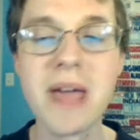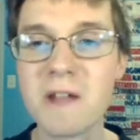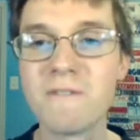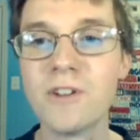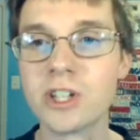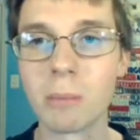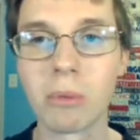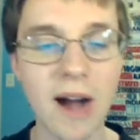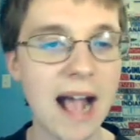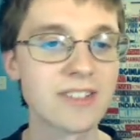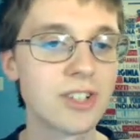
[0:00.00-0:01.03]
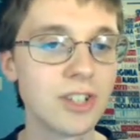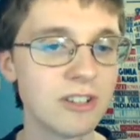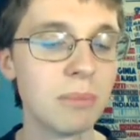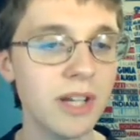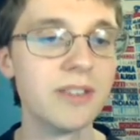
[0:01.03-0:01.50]
benefit Nebraska
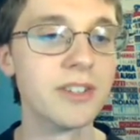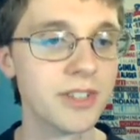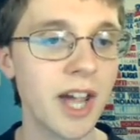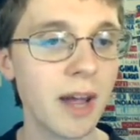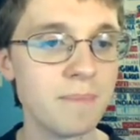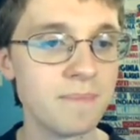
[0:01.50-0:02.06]
to play this game.